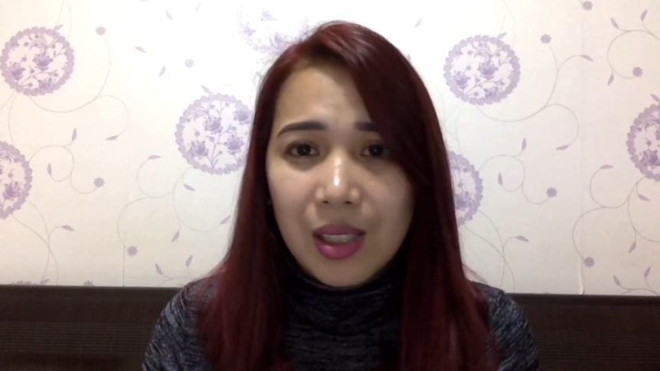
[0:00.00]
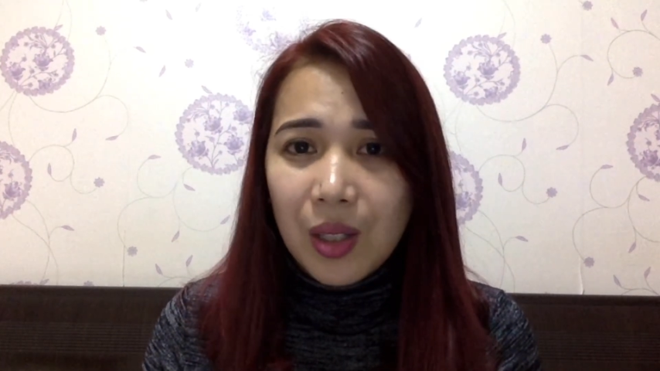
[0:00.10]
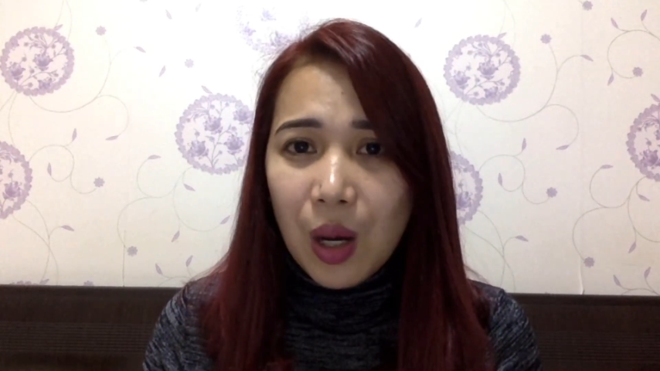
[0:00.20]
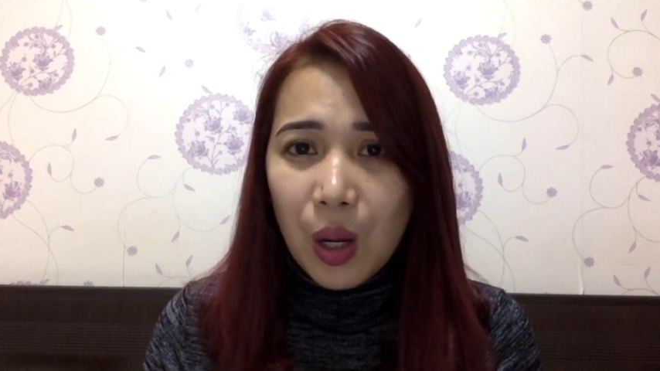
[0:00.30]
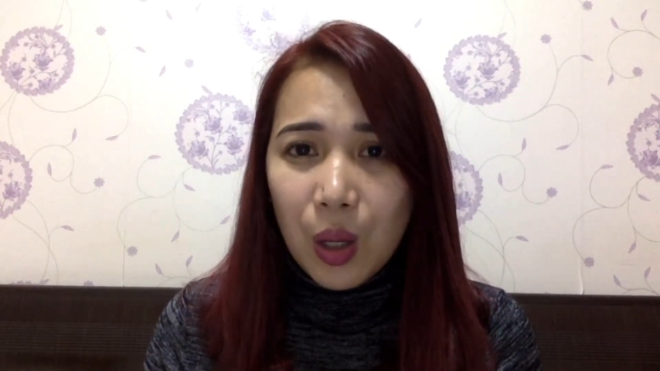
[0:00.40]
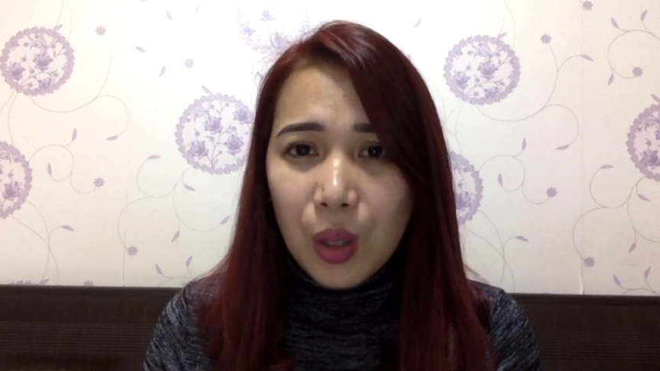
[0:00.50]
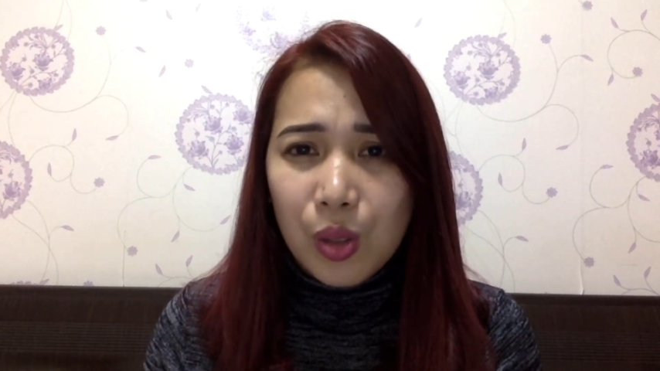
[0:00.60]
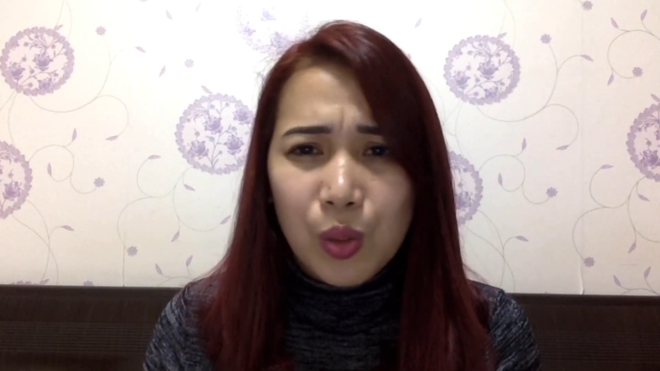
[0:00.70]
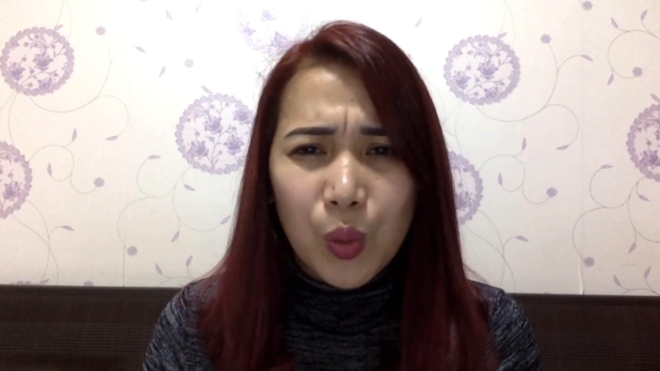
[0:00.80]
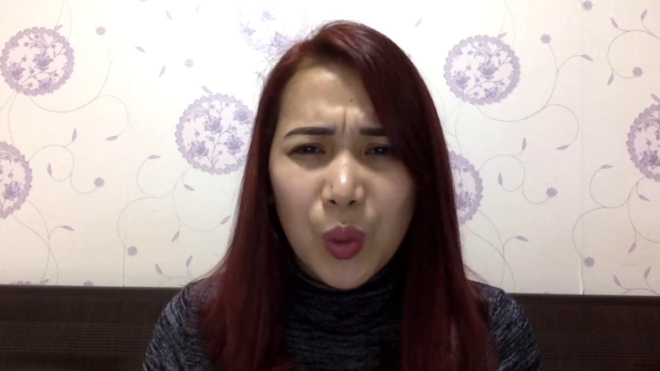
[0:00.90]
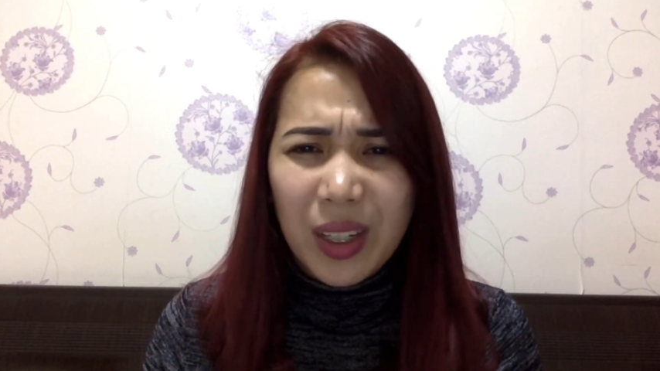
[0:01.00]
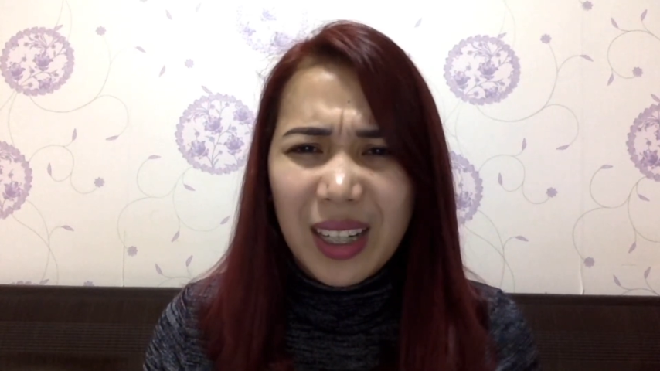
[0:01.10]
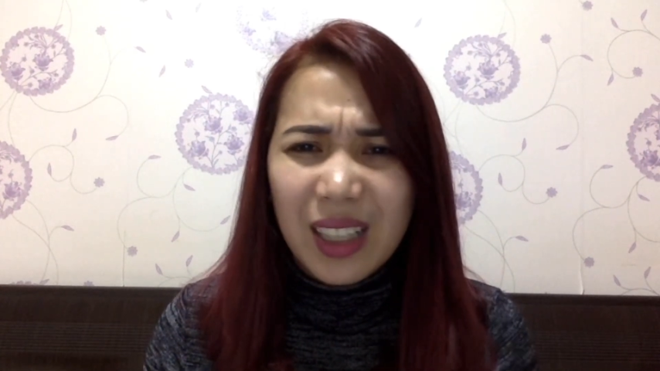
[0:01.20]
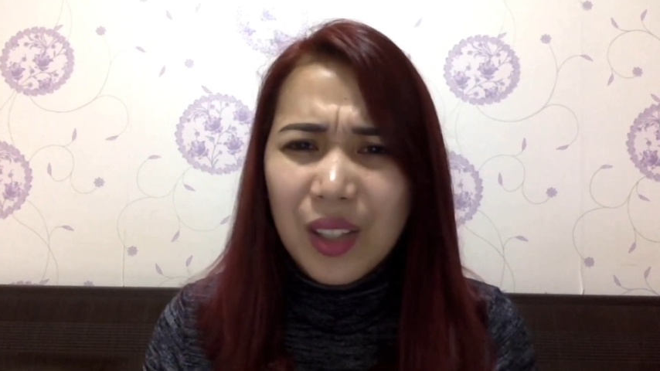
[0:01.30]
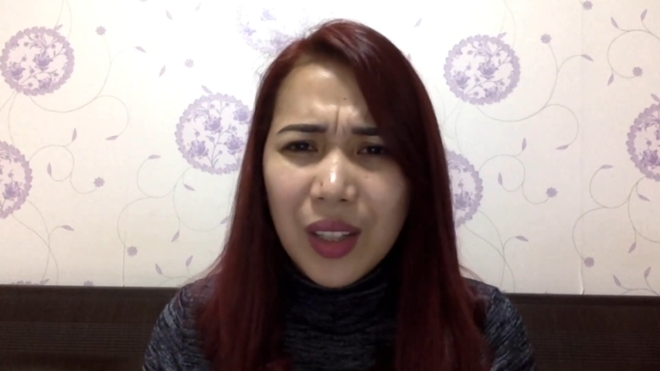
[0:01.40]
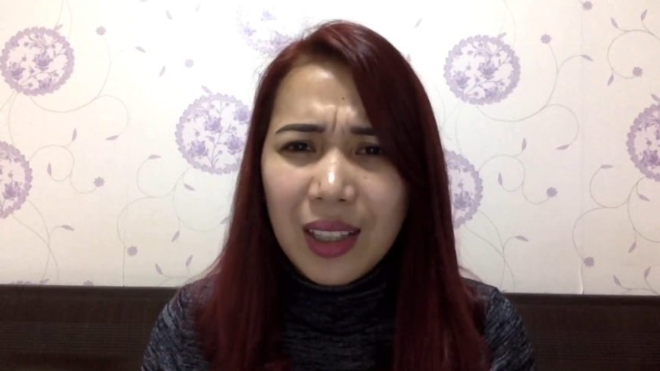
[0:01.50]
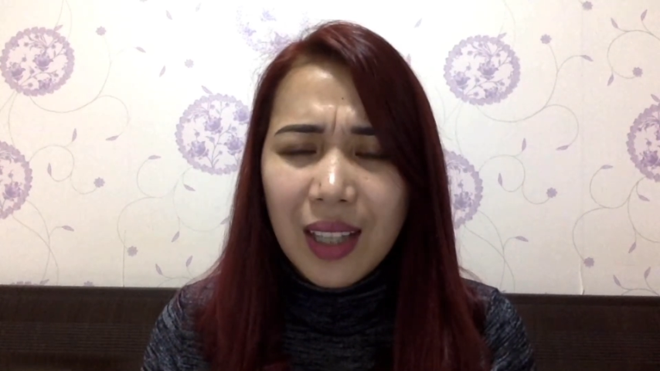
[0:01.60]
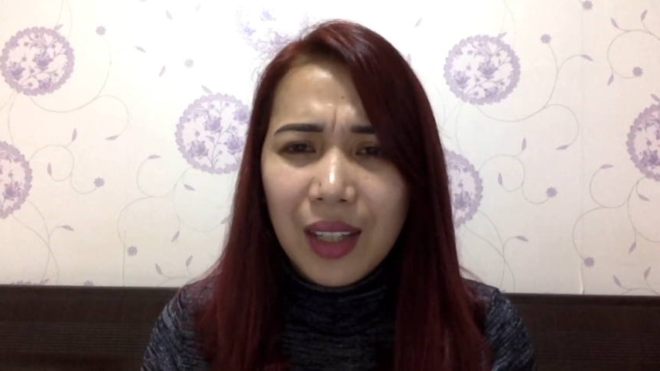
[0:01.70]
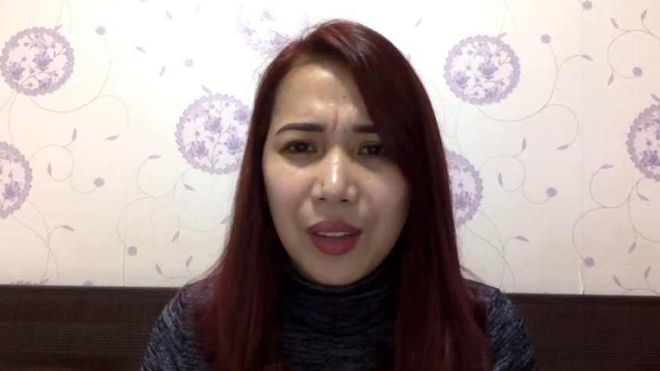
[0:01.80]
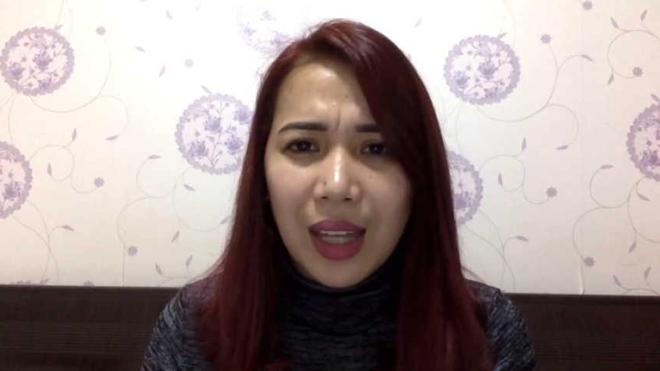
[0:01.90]
cars, or anything
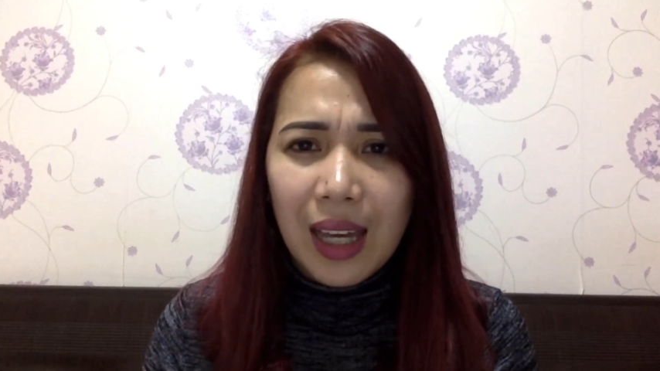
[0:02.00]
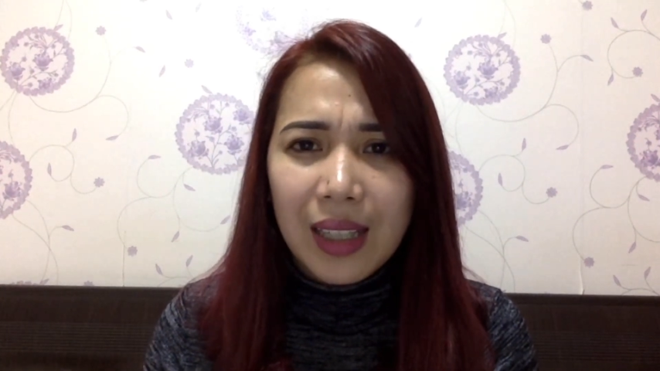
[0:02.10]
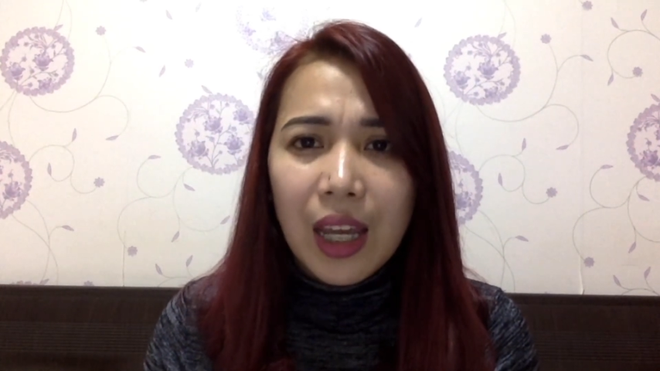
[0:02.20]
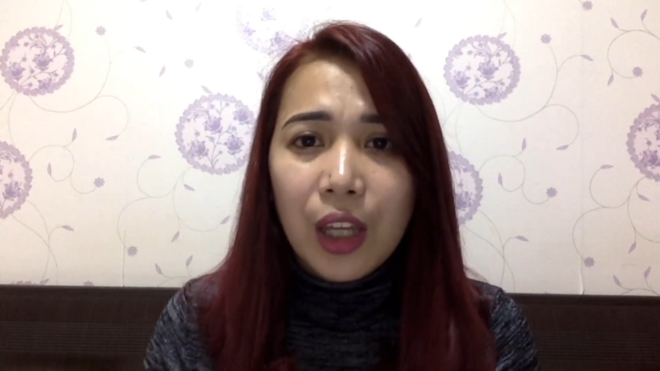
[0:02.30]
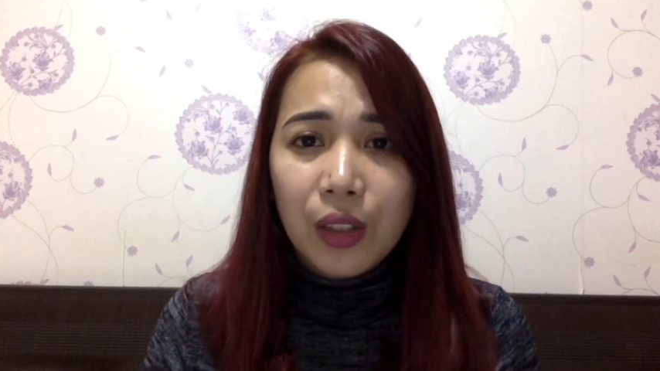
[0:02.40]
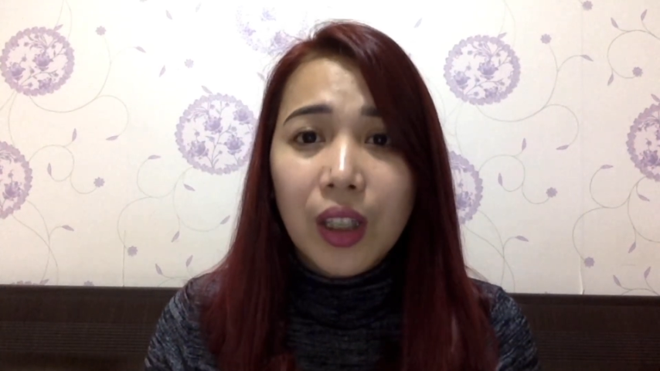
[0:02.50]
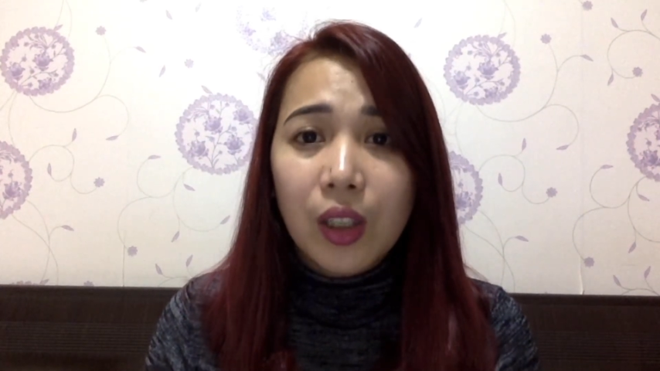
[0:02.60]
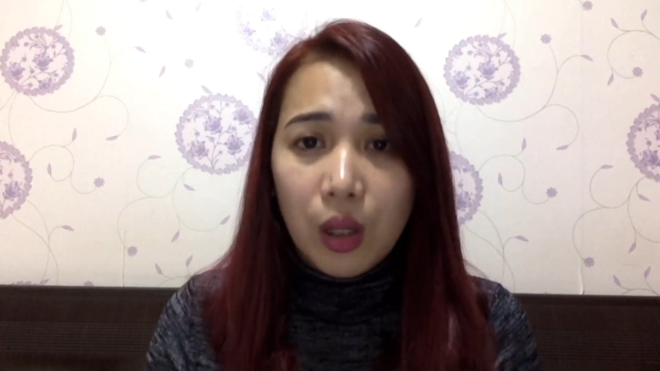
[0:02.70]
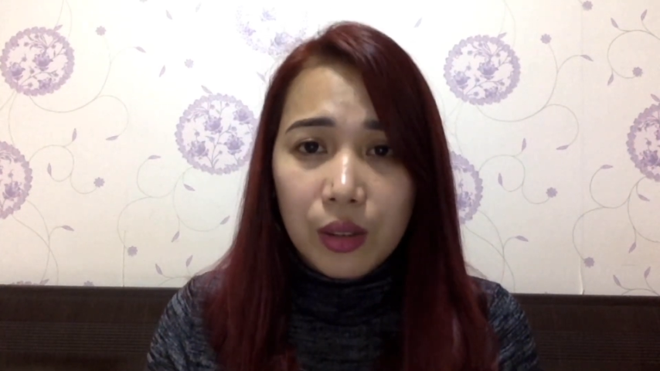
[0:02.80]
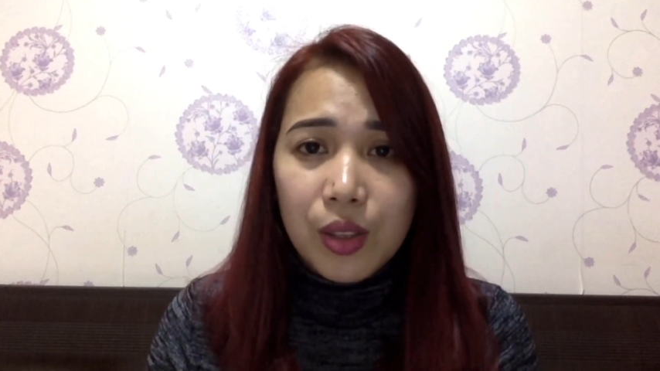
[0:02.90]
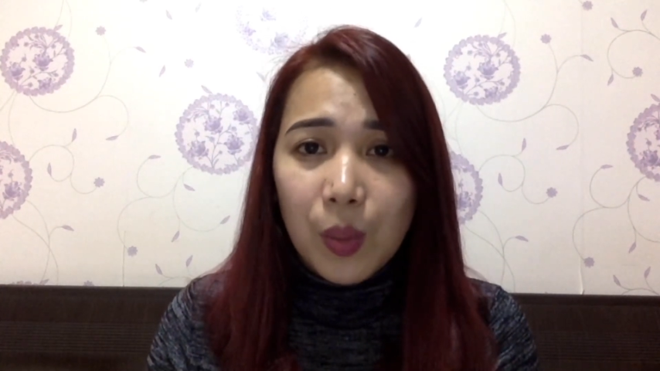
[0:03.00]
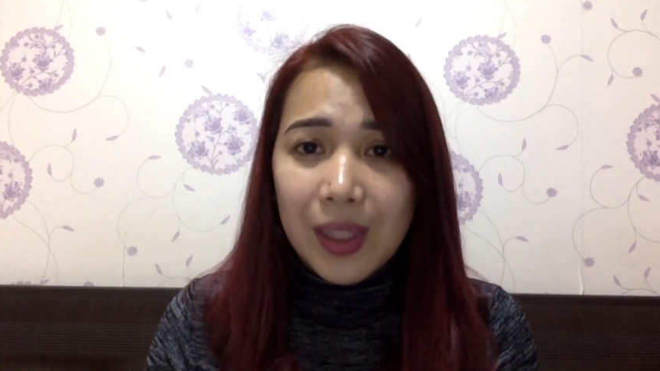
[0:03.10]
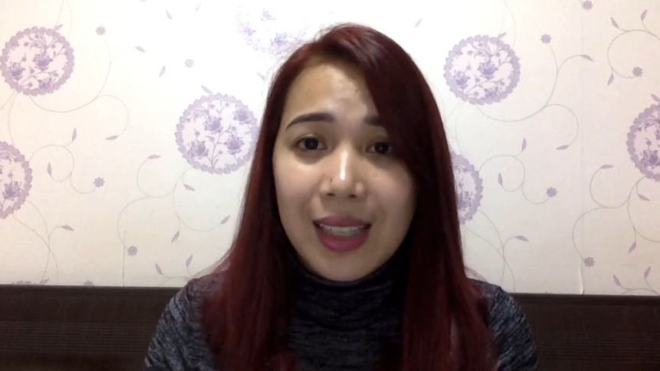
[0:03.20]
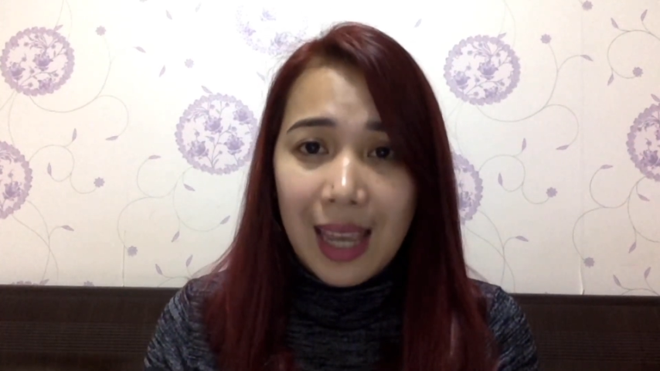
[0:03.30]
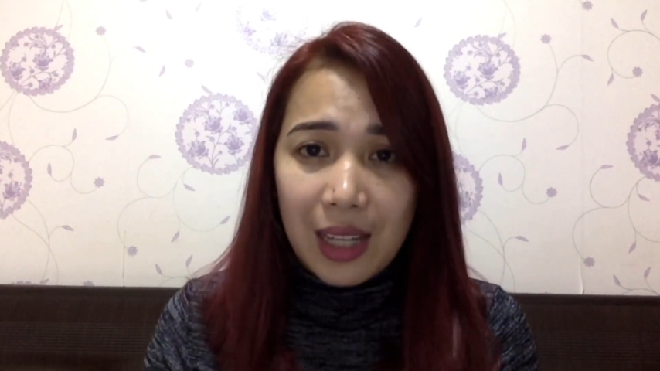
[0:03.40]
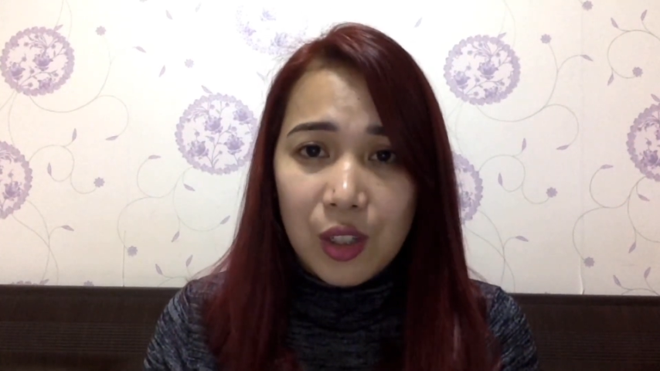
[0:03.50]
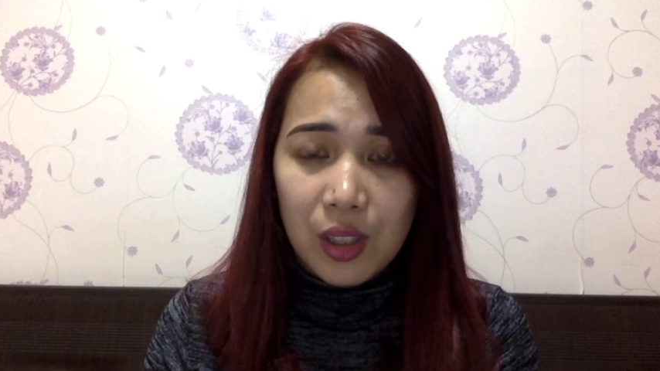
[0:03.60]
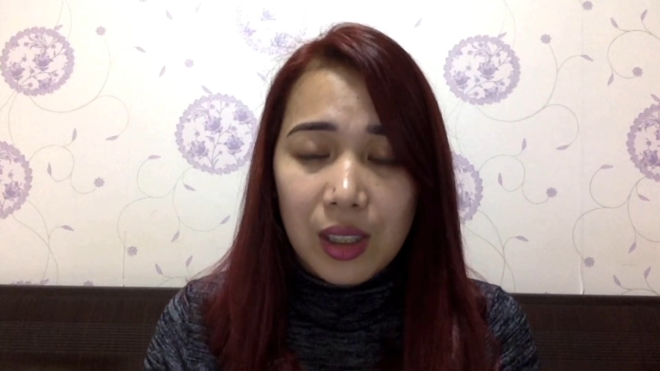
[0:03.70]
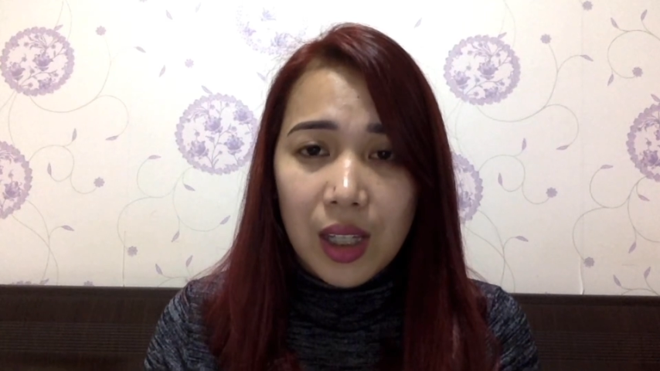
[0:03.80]
like that, you can also attach it.